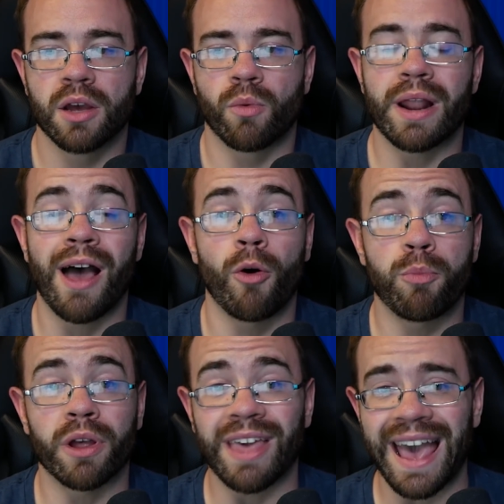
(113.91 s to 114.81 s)
would
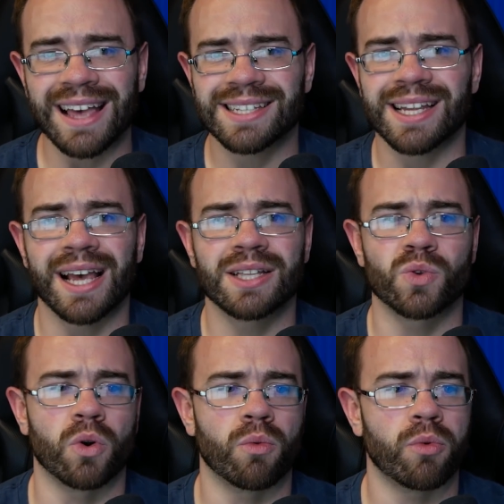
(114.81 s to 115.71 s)
help with assets
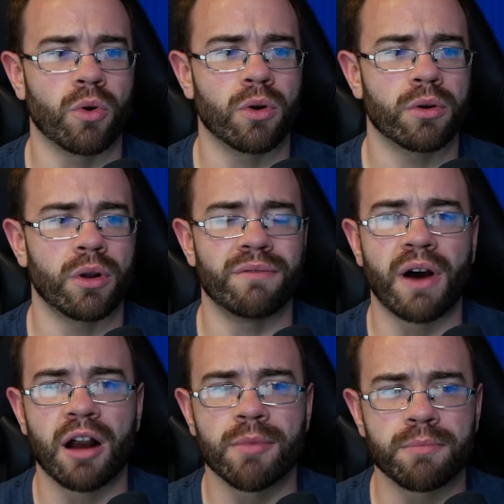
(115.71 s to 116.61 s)
or
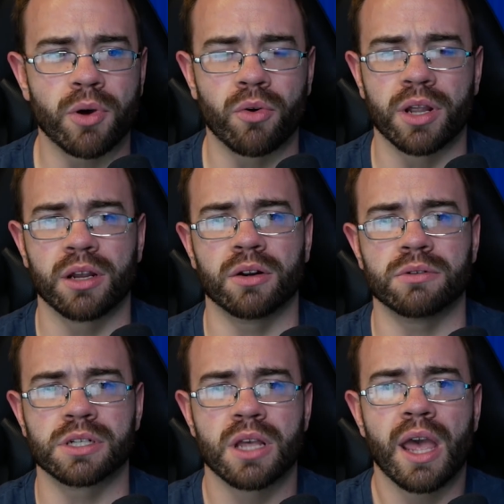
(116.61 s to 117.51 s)
environment building
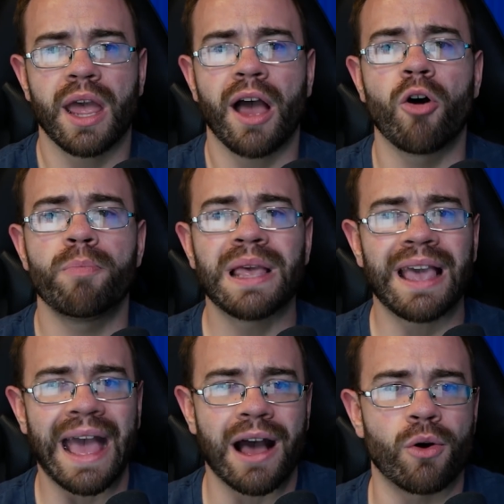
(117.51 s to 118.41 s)
and just helping
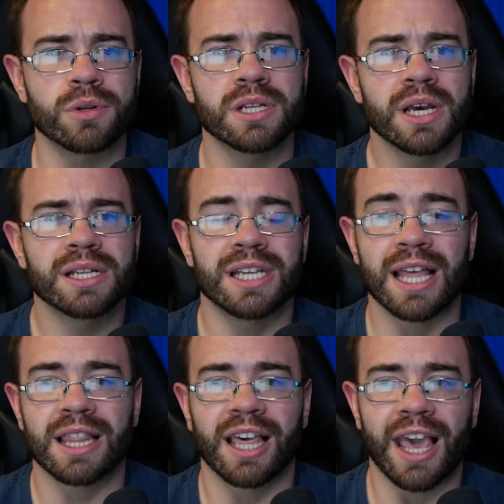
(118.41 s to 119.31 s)
out to
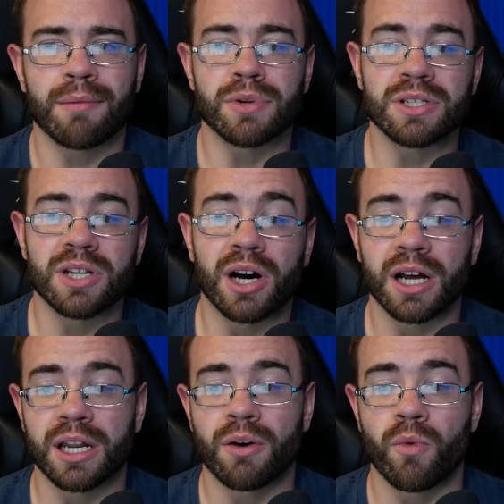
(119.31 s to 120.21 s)
get the game
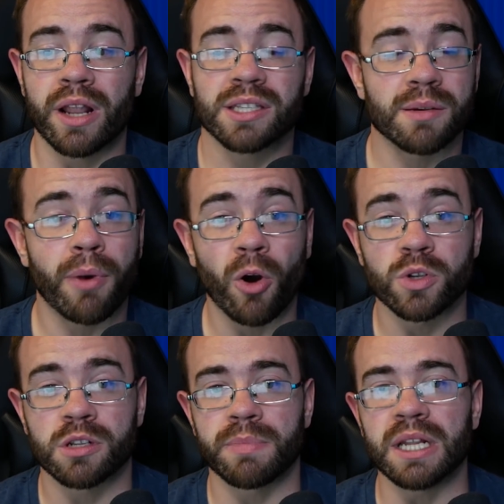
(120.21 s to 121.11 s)
done when it's
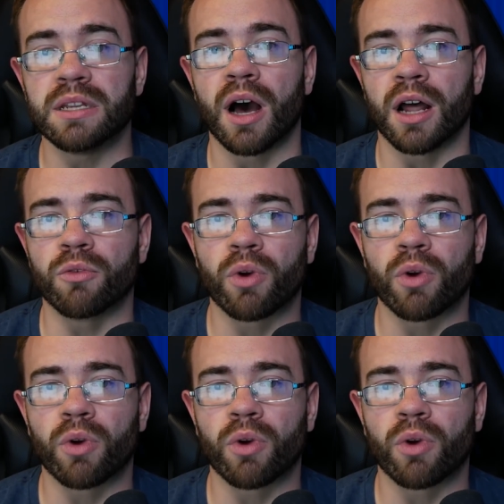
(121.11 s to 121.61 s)
supposed to be done,